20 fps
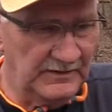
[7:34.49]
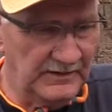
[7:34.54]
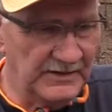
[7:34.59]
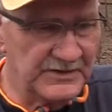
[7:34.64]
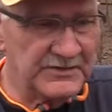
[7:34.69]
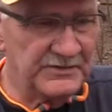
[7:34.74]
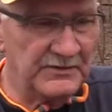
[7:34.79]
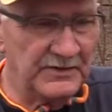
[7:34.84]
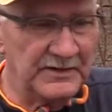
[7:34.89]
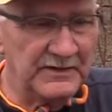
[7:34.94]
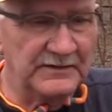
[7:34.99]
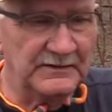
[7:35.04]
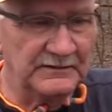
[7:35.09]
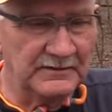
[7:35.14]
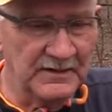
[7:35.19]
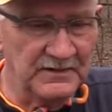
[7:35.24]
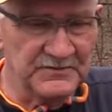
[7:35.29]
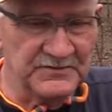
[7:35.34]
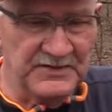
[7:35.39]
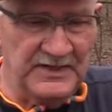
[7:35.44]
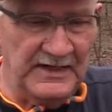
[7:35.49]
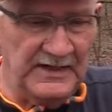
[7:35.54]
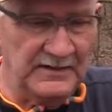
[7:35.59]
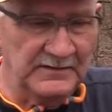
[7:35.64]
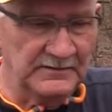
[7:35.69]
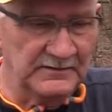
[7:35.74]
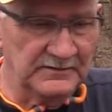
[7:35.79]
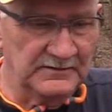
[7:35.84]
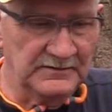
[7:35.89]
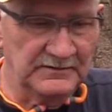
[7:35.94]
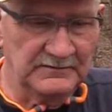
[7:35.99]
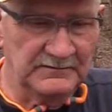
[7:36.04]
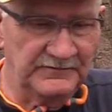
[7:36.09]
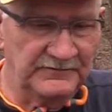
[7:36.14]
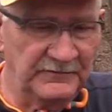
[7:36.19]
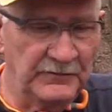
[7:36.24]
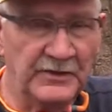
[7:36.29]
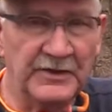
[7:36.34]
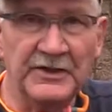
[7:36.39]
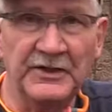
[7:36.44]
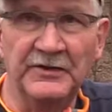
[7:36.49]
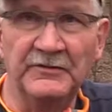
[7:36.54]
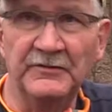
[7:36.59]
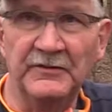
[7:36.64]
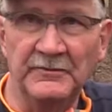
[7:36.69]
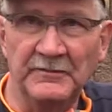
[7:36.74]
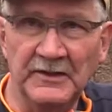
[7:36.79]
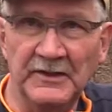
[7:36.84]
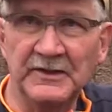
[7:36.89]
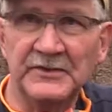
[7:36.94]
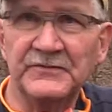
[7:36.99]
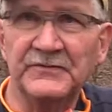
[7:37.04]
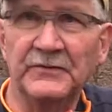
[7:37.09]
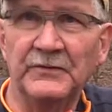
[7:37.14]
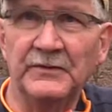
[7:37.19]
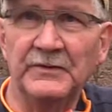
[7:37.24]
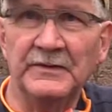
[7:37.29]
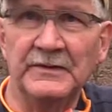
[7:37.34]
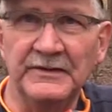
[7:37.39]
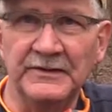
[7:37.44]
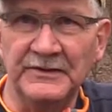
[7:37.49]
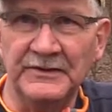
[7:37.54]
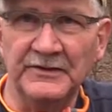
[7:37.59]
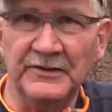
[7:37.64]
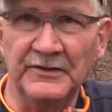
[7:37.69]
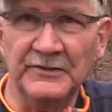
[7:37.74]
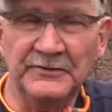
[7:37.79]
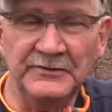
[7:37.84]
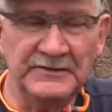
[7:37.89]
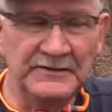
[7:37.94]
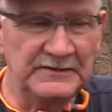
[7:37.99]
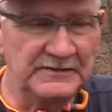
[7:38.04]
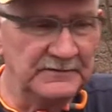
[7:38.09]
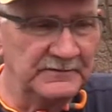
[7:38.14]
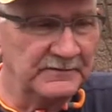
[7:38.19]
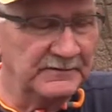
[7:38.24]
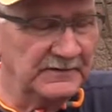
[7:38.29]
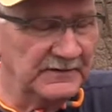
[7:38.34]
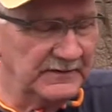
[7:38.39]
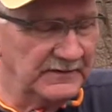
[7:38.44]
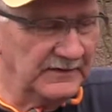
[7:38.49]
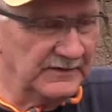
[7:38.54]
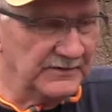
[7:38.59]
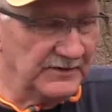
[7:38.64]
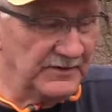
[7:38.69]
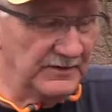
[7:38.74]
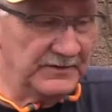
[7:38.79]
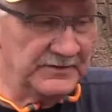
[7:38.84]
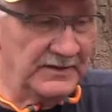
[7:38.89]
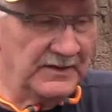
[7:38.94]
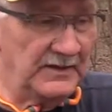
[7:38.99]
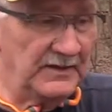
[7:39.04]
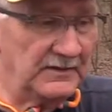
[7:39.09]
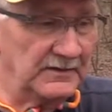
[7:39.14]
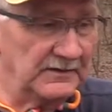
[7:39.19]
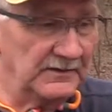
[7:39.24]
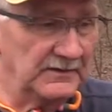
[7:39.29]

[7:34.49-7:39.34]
That's right. It comes down to forking over the bucks for it, and you hold it. And exactly.